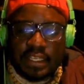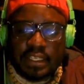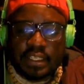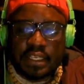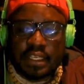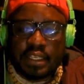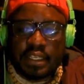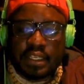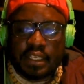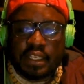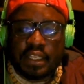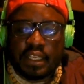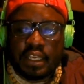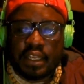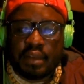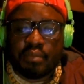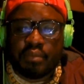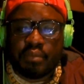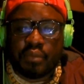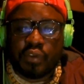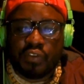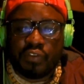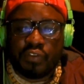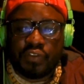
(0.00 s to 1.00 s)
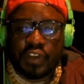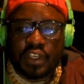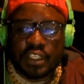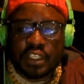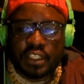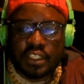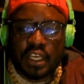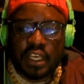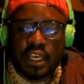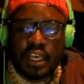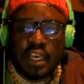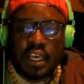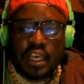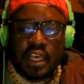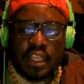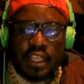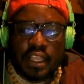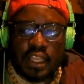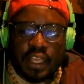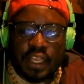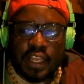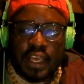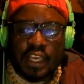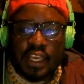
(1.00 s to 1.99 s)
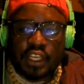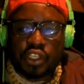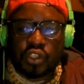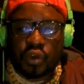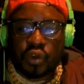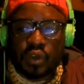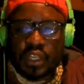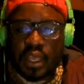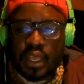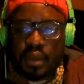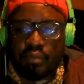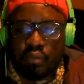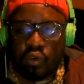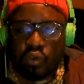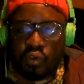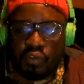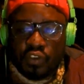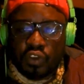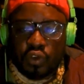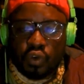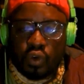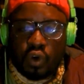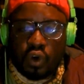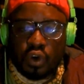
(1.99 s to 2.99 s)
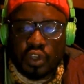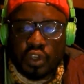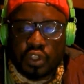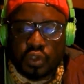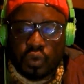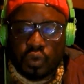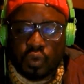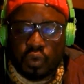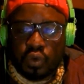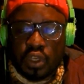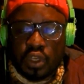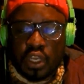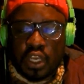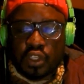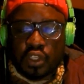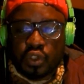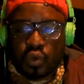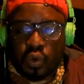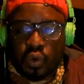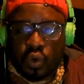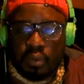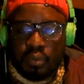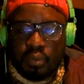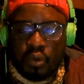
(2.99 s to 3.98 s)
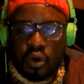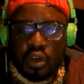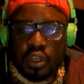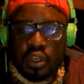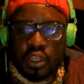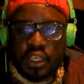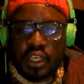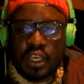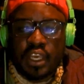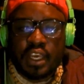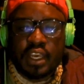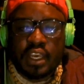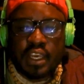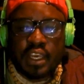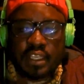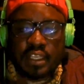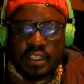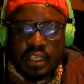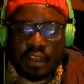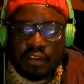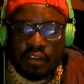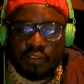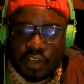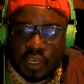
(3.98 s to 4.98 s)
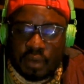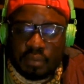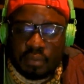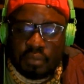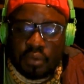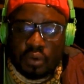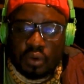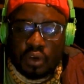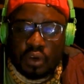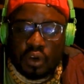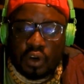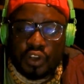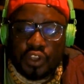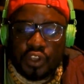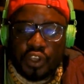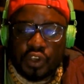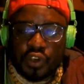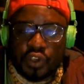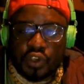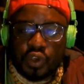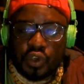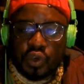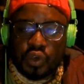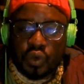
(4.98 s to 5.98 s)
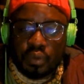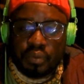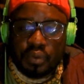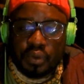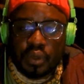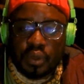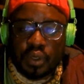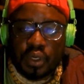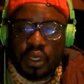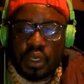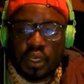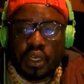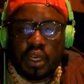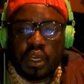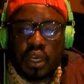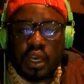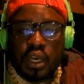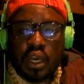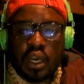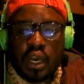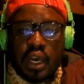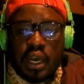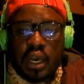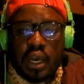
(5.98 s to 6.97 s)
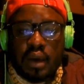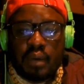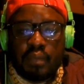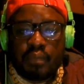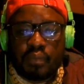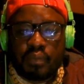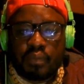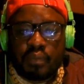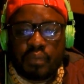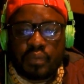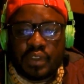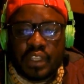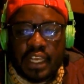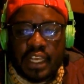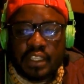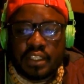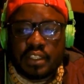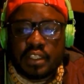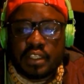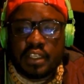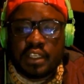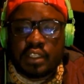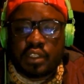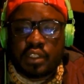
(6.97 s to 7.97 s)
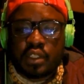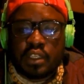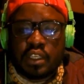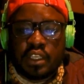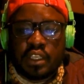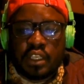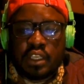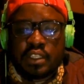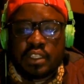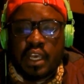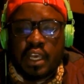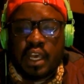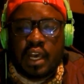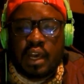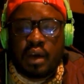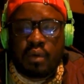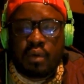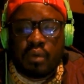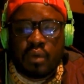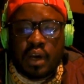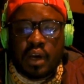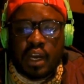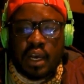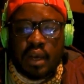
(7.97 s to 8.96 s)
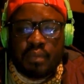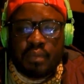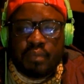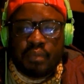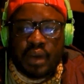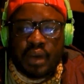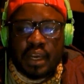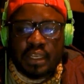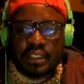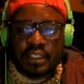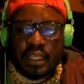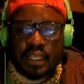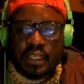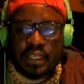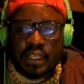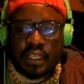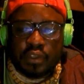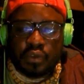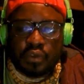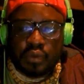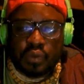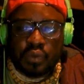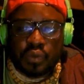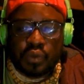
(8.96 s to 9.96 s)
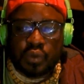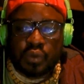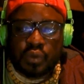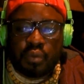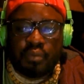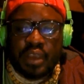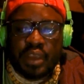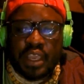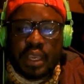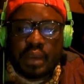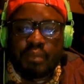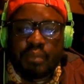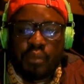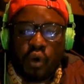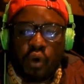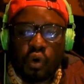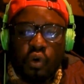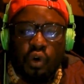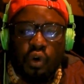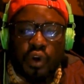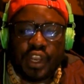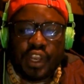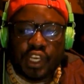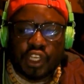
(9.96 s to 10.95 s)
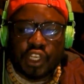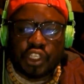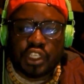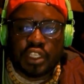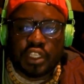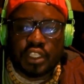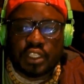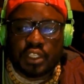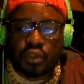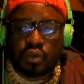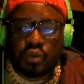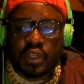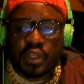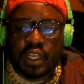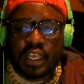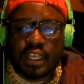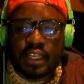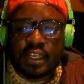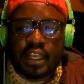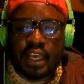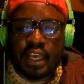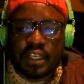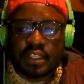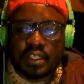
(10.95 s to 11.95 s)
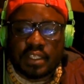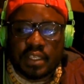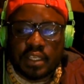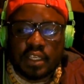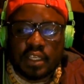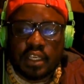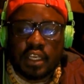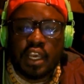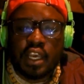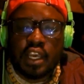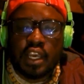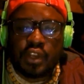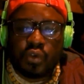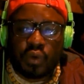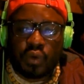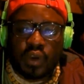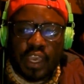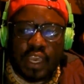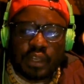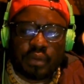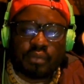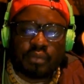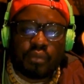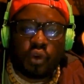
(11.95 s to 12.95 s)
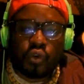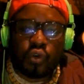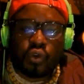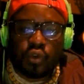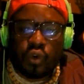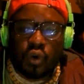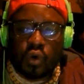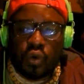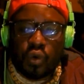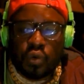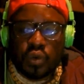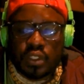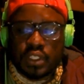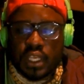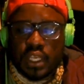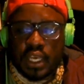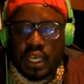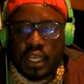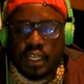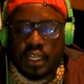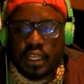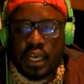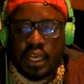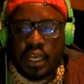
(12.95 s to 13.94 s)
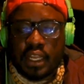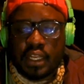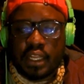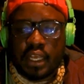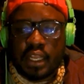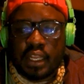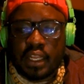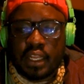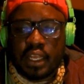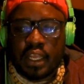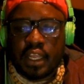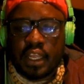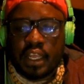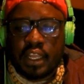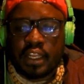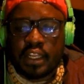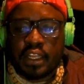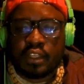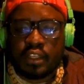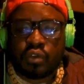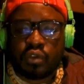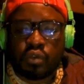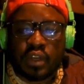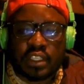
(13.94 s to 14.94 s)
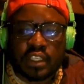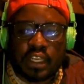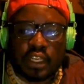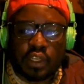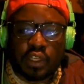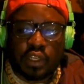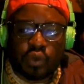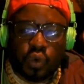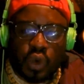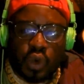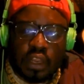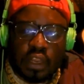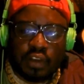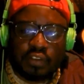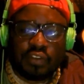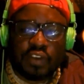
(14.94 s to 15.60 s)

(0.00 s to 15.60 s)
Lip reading: in movies. Then I shot a movie called Schoolboy. It's available on YouTube. That is how I started to make more connections to the industry, to get more notes. And in 2012,